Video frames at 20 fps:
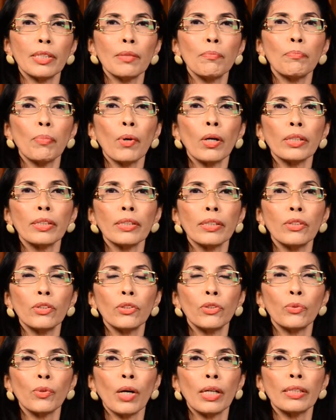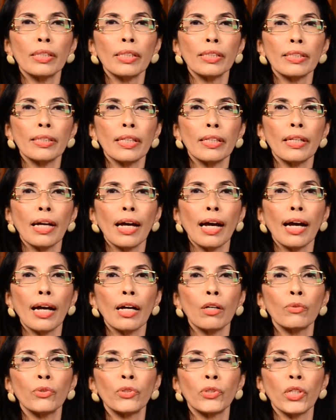important to understand
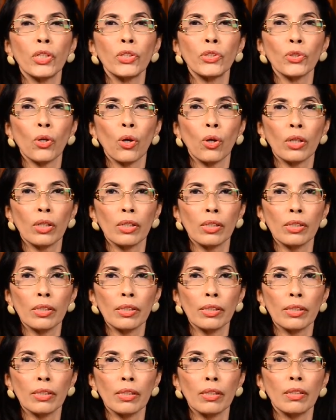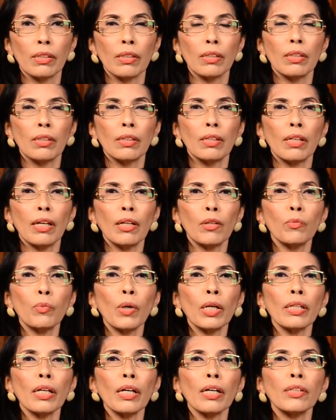how change occurs and
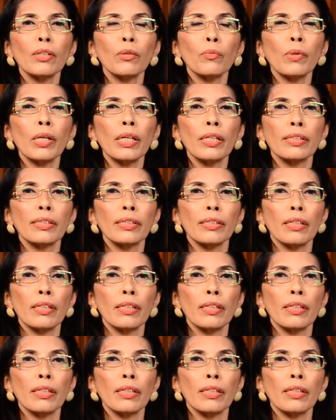what are the ways